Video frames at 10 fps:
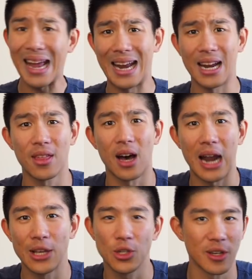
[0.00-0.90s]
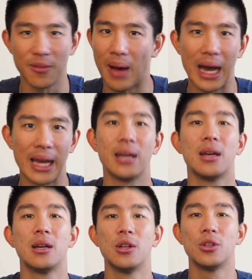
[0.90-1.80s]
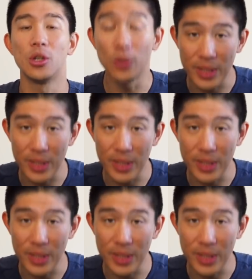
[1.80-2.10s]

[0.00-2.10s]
And I thought I'd just give my 2